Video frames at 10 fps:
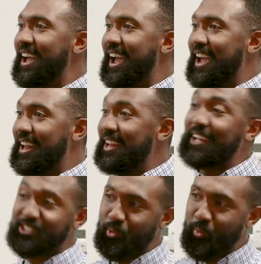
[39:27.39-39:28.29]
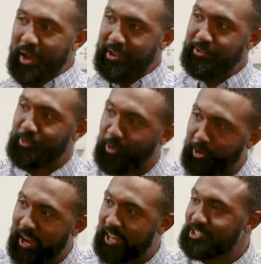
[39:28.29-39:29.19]
And it's a way
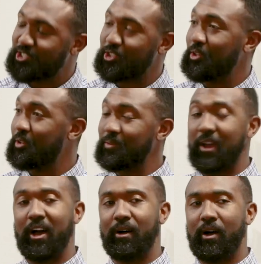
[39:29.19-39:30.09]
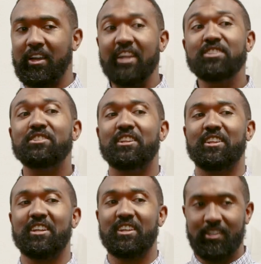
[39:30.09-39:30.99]
for us to
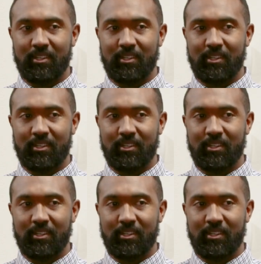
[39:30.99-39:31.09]
instantly